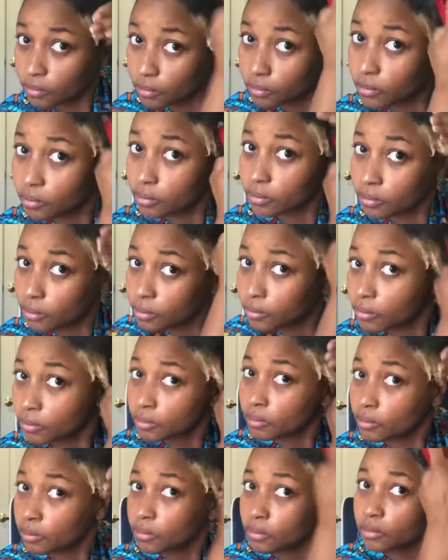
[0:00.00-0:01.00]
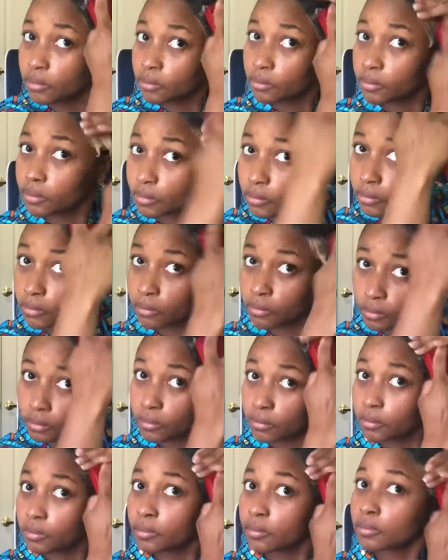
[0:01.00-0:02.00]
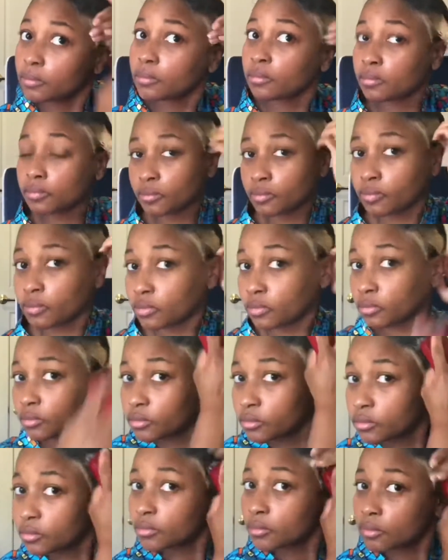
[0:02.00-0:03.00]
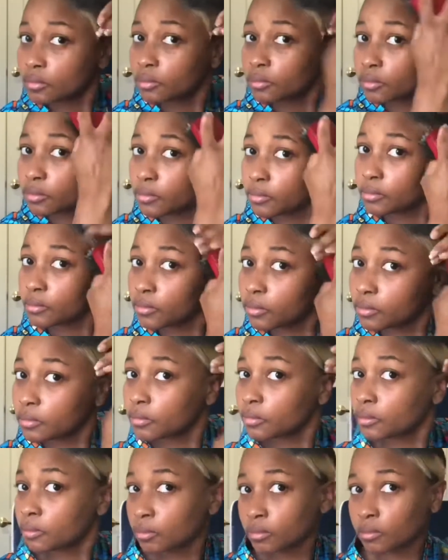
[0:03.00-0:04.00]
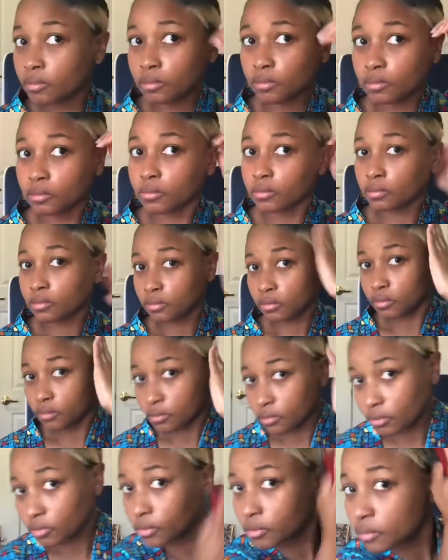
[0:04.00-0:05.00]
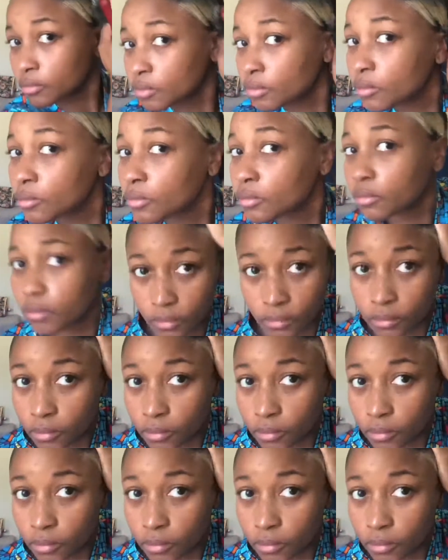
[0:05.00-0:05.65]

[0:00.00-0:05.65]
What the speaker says: at an angle, and I'm just going to kind of swoop it back. And